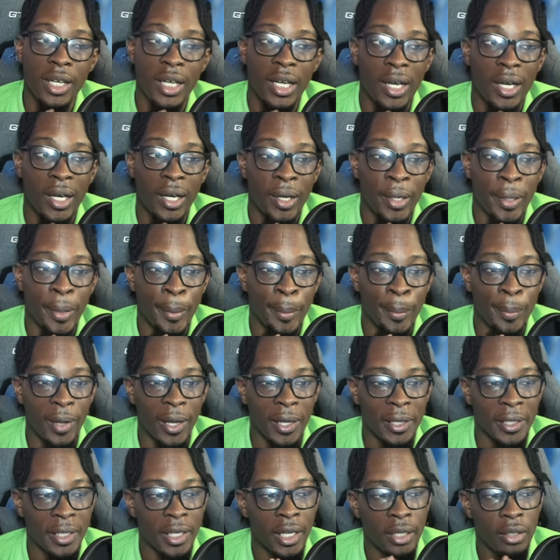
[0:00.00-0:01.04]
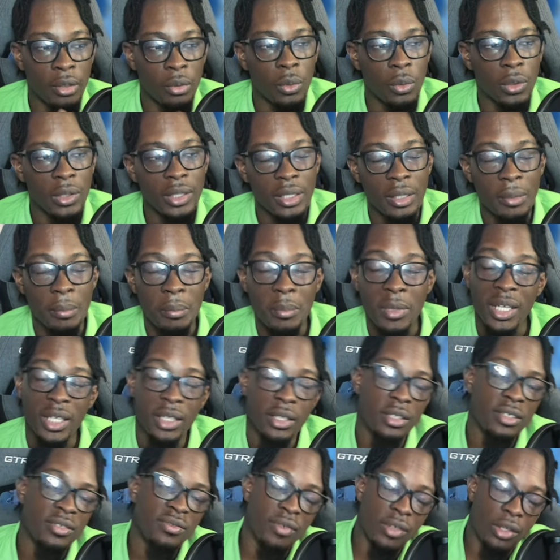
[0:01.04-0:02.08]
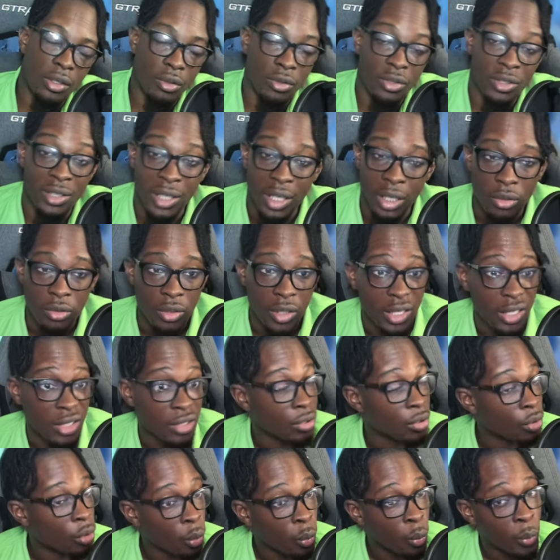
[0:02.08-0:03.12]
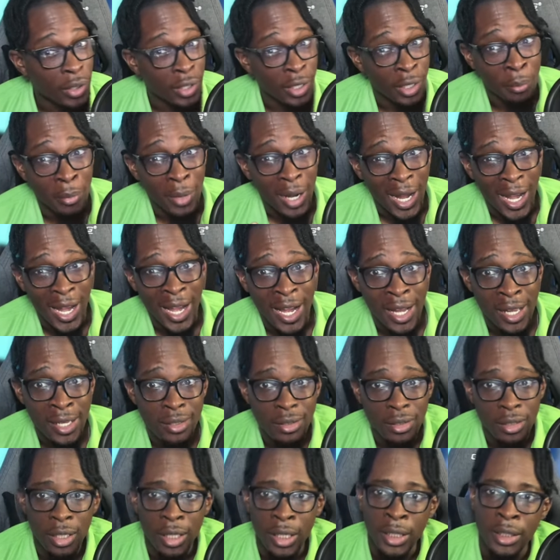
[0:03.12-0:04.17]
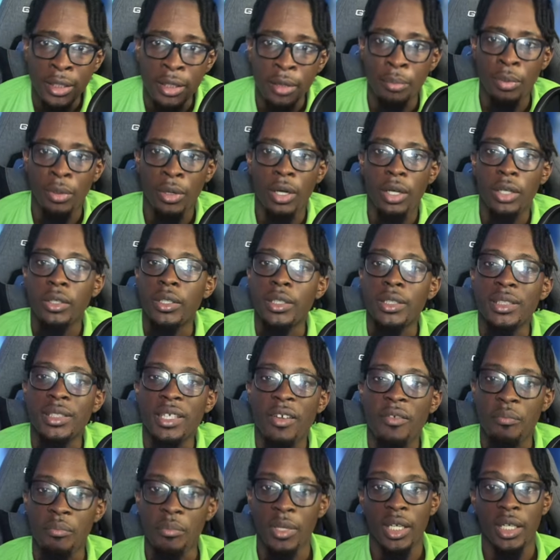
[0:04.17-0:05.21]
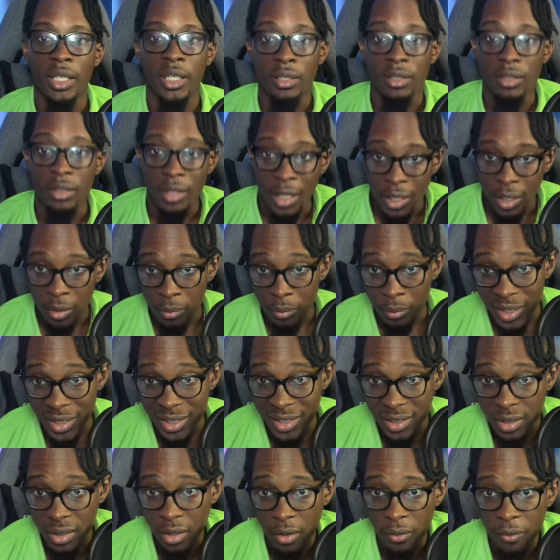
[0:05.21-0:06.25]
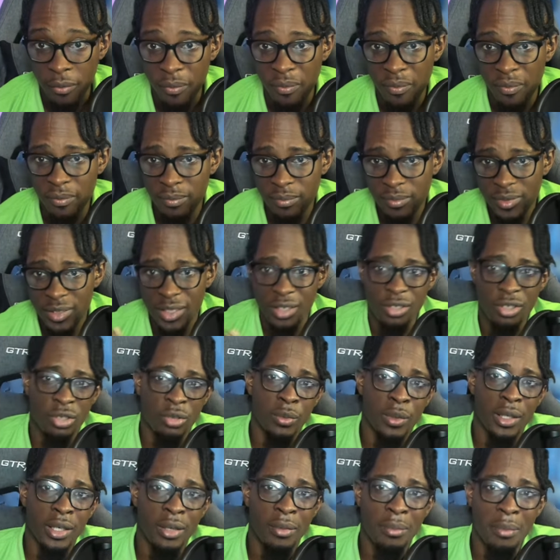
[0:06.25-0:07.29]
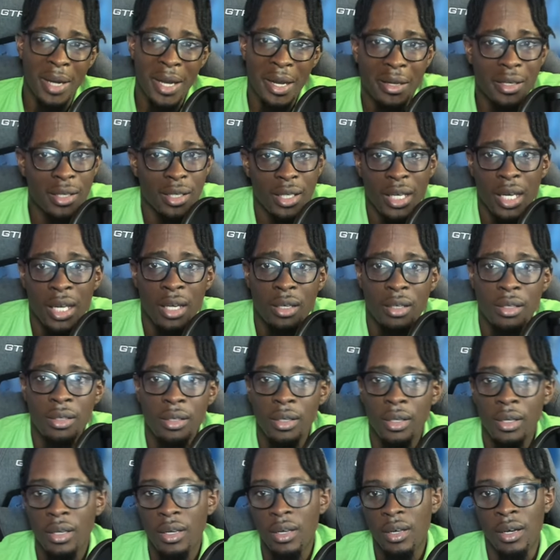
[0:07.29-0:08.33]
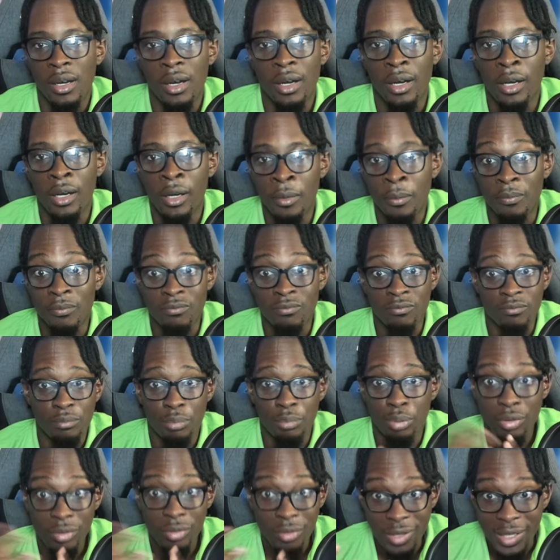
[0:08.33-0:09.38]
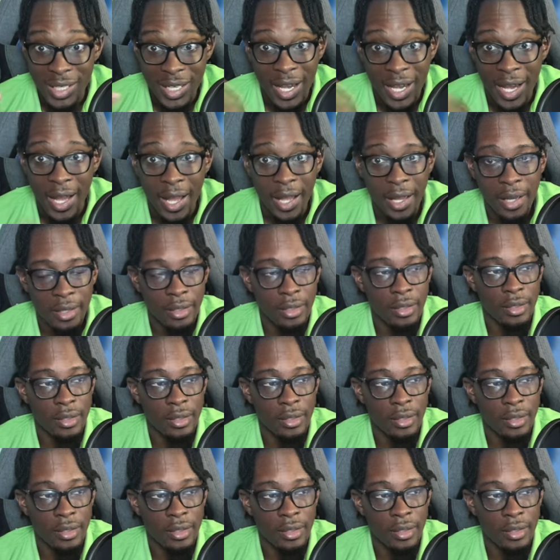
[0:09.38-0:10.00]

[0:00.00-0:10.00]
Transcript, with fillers: I kind of wanted to make this video to let you guys know where I'm at and the progress I've made in getting myself situated back again, pre-hack.